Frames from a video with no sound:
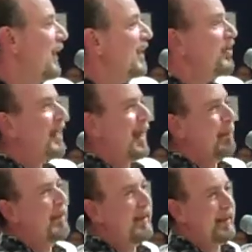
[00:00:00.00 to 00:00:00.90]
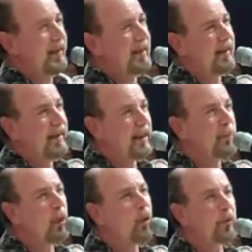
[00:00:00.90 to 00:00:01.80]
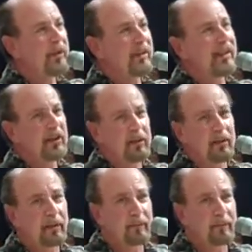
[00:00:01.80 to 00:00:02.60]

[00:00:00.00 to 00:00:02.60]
is happening is polarization.